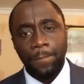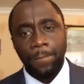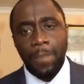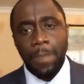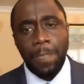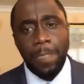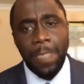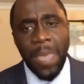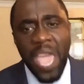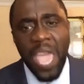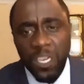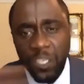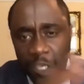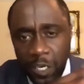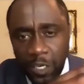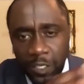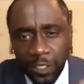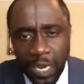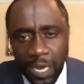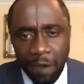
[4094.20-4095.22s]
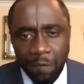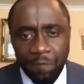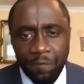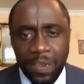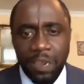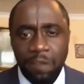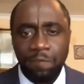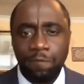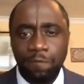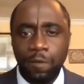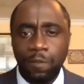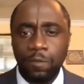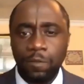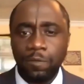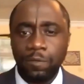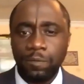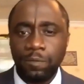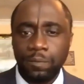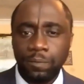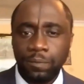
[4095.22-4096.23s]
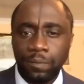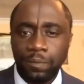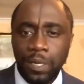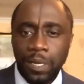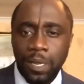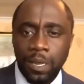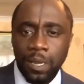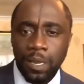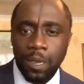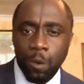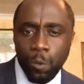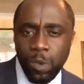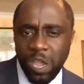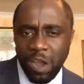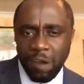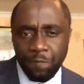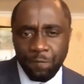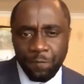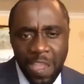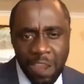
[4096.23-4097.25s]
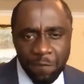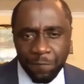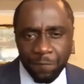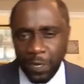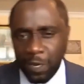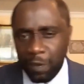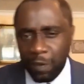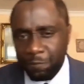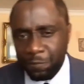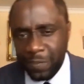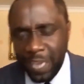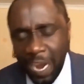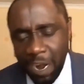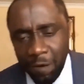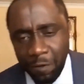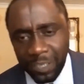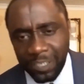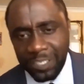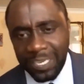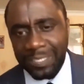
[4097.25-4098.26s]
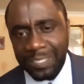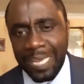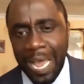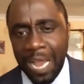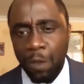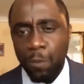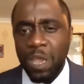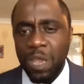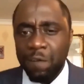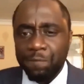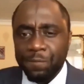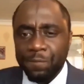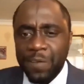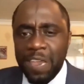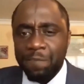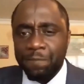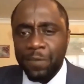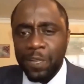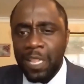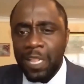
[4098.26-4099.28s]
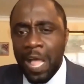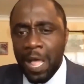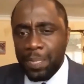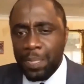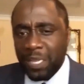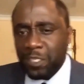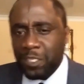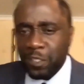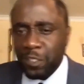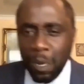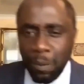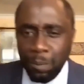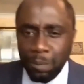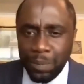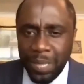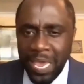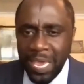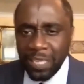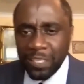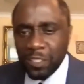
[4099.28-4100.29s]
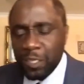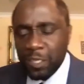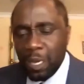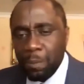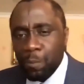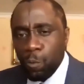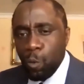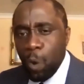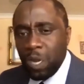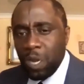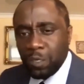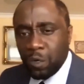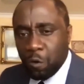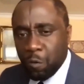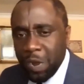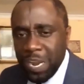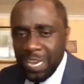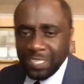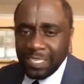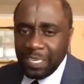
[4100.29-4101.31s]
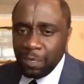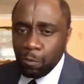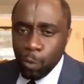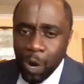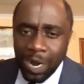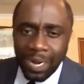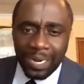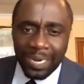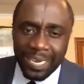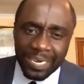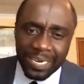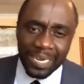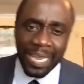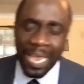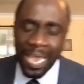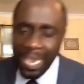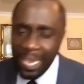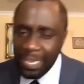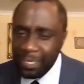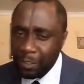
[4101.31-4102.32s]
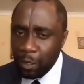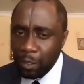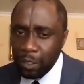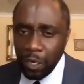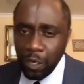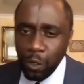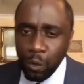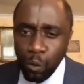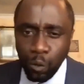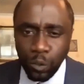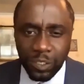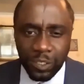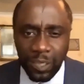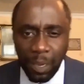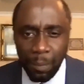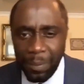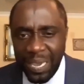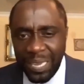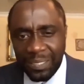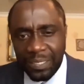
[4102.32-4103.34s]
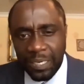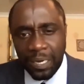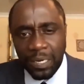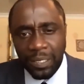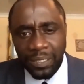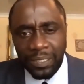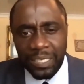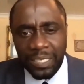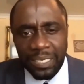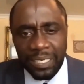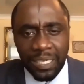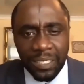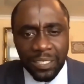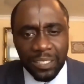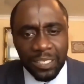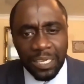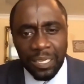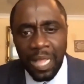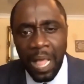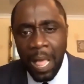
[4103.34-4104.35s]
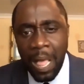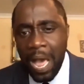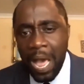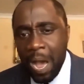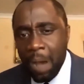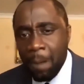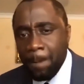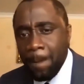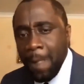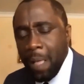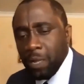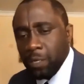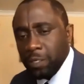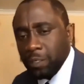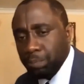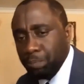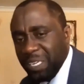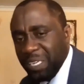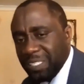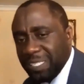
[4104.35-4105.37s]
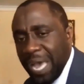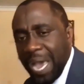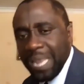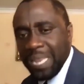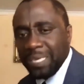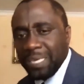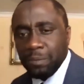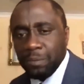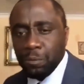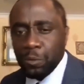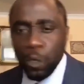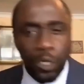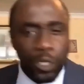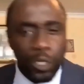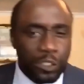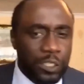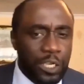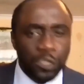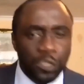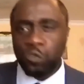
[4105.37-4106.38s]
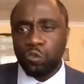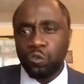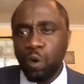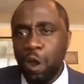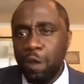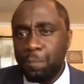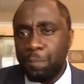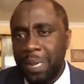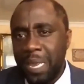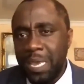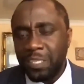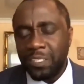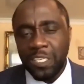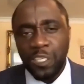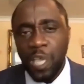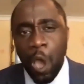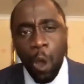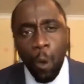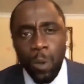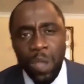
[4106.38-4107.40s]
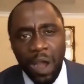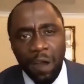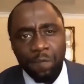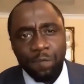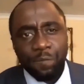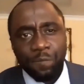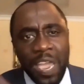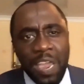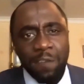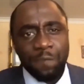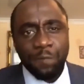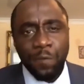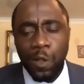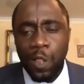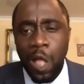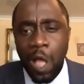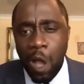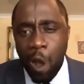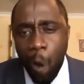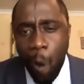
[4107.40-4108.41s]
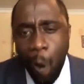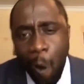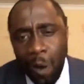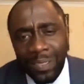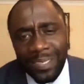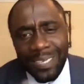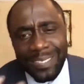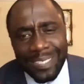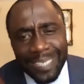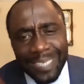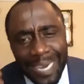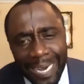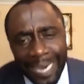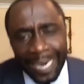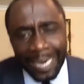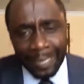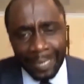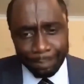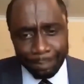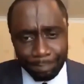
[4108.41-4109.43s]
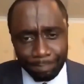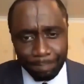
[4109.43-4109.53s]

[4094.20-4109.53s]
Nations are fearful. We are fearful of terrorist attack. We are fearful that someday some one crazy world leader is going to lose some intercontinental missile and going to destroy places. We are fearful all the time.